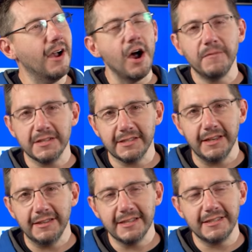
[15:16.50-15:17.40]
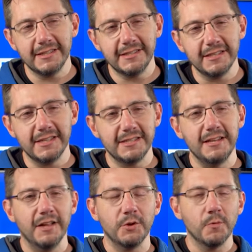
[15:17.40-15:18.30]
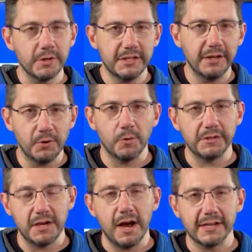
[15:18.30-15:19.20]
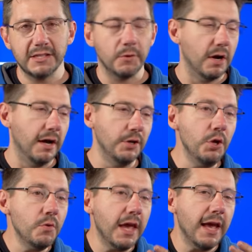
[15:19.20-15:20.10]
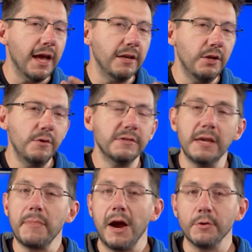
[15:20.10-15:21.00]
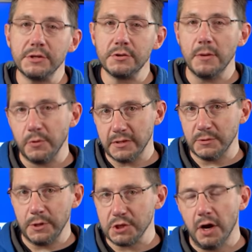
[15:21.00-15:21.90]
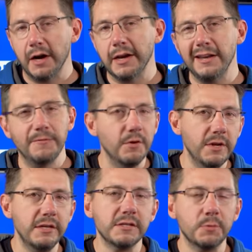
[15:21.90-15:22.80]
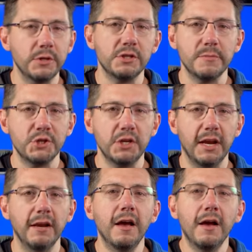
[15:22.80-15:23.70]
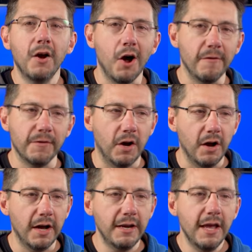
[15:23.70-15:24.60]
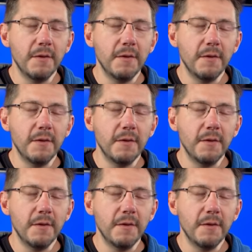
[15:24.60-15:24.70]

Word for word: obviously, this is, this is not the worst thing in the world to knock someone on. You can use a power strip with a switch on it if you need to switch the machine off and on,